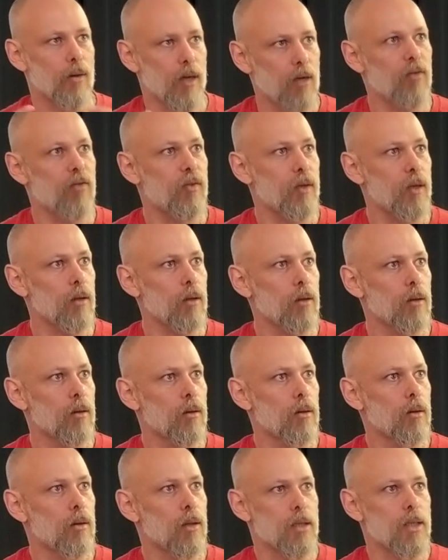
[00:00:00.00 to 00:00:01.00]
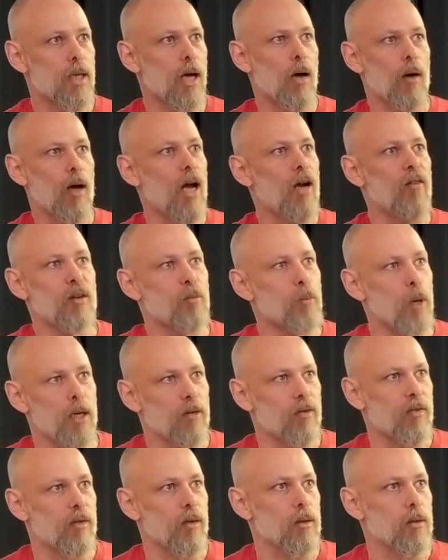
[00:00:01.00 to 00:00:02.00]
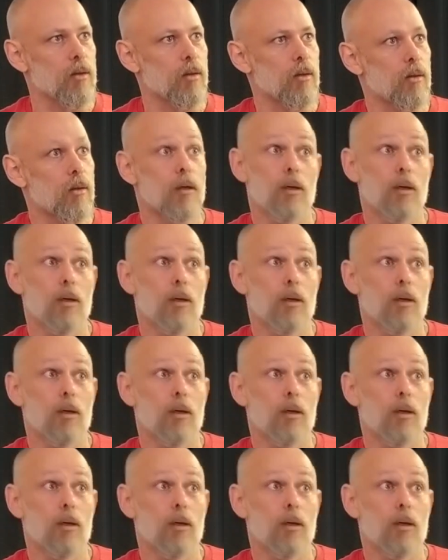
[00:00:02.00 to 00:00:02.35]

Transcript: they feel is how everybody feels.